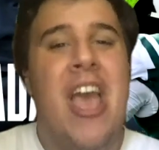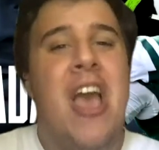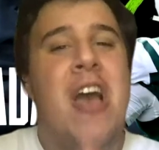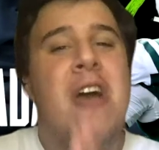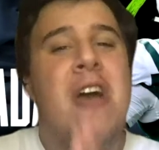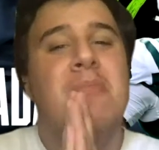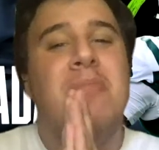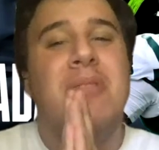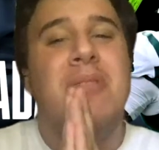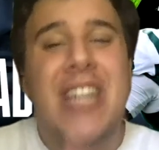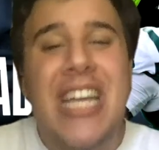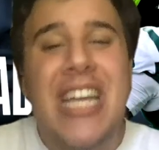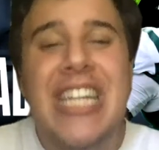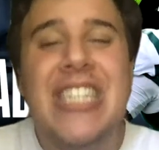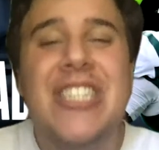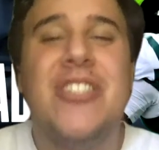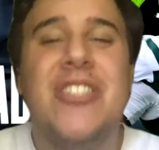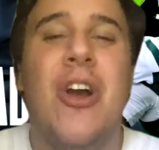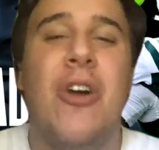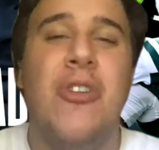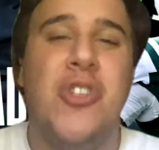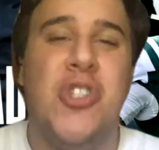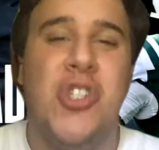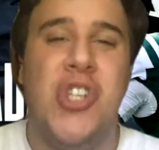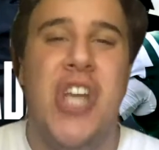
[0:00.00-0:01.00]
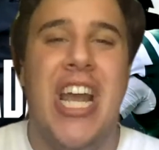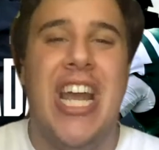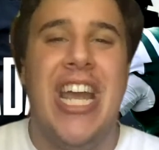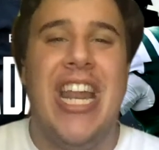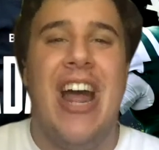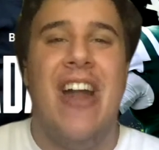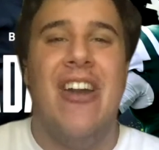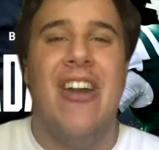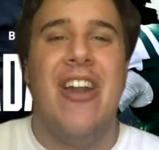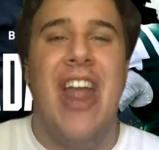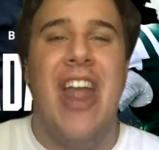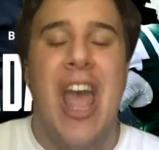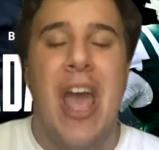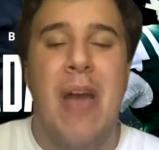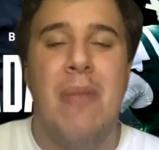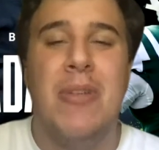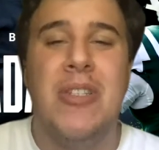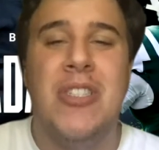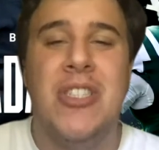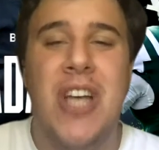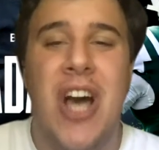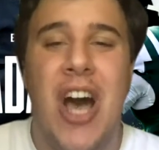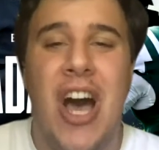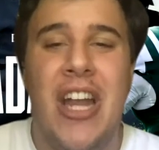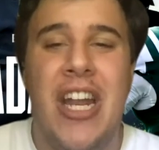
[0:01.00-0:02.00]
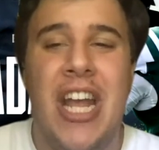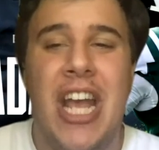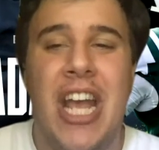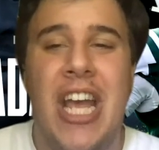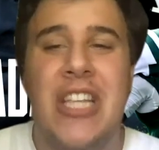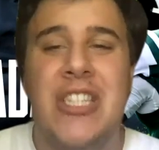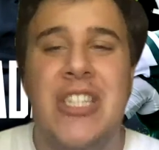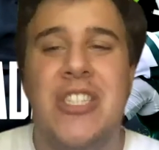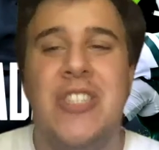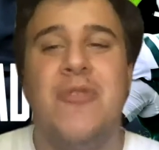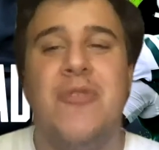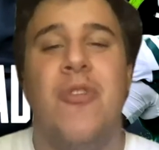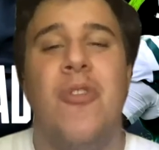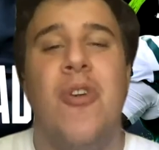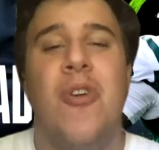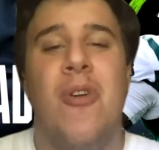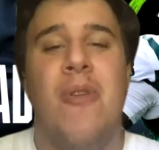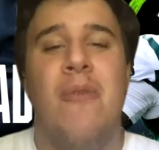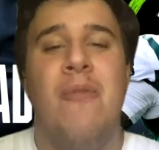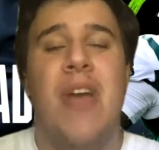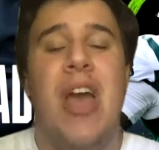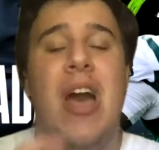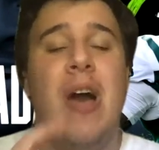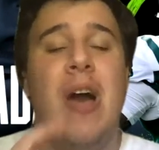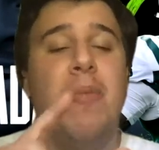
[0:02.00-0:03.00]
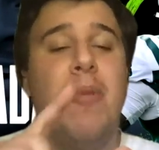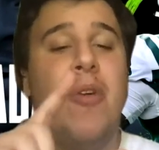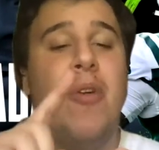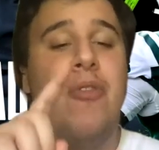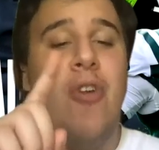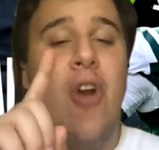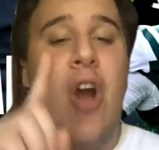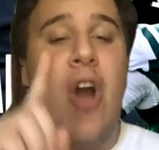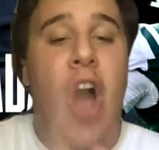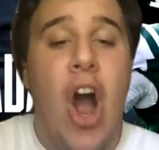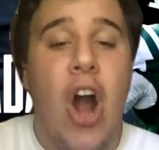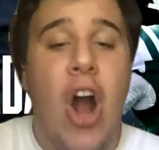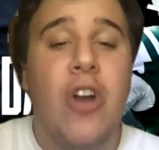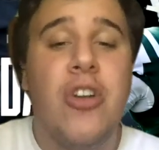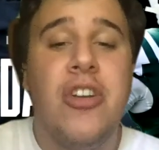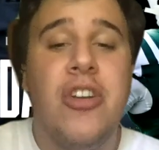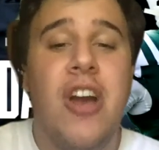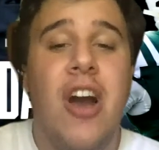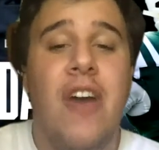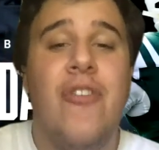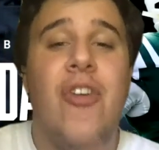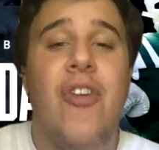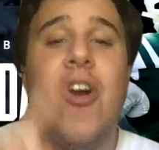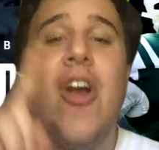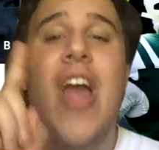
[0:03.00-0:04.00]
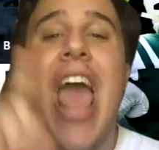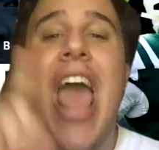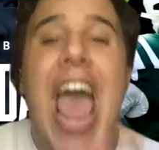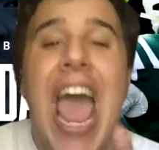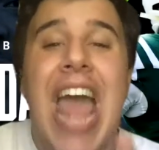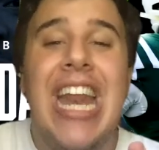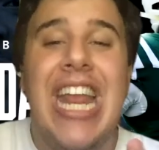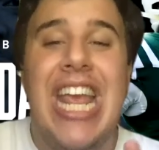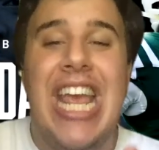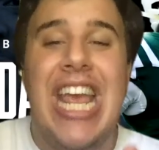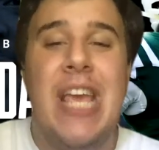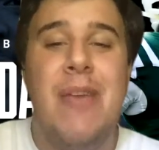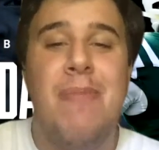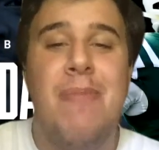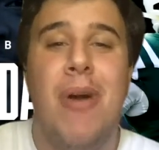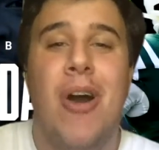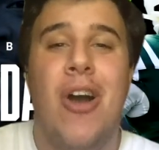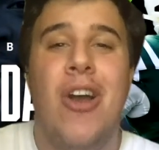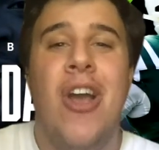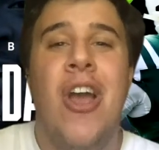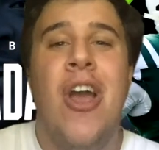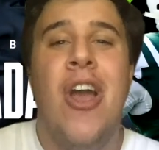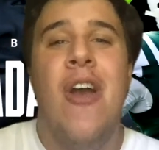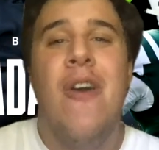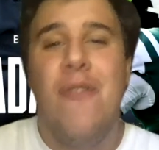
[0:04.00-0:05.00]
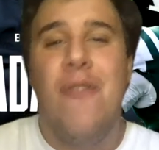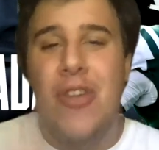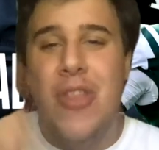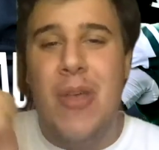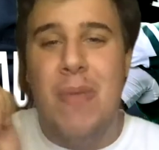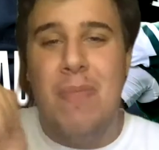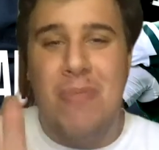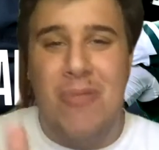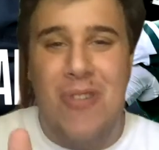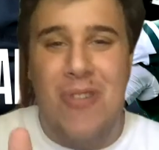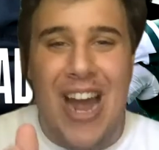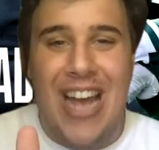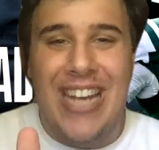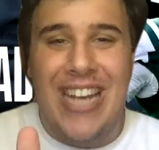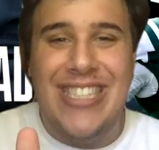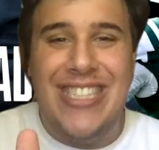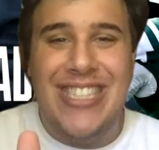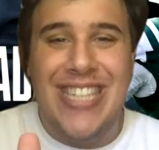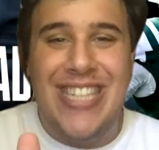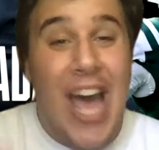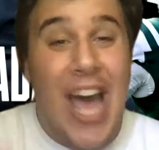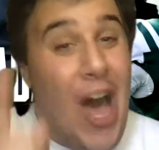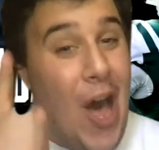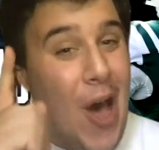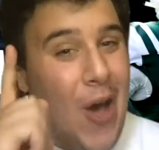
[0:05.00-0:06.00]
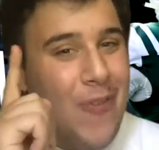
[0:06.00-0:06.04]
please go check it out on Amazon. It's available for hardcover and ebook for the price of